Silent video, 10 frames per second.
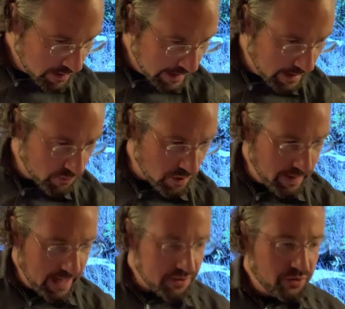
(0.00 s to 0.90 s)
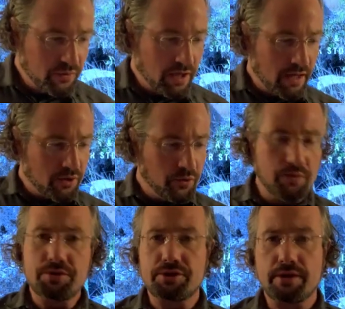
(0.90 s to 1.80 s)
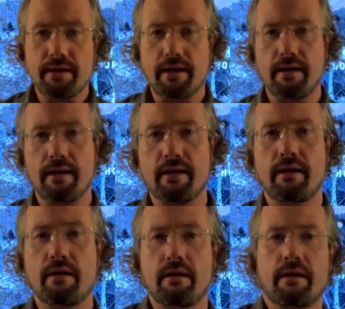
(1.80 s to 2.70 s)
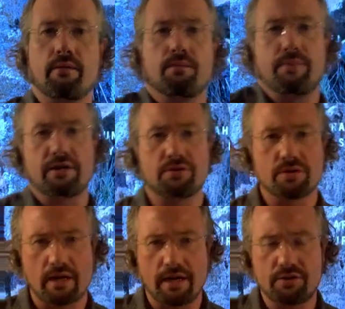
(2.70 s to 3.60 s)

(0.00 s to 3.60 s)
And we're back to Karahunj, pictures that I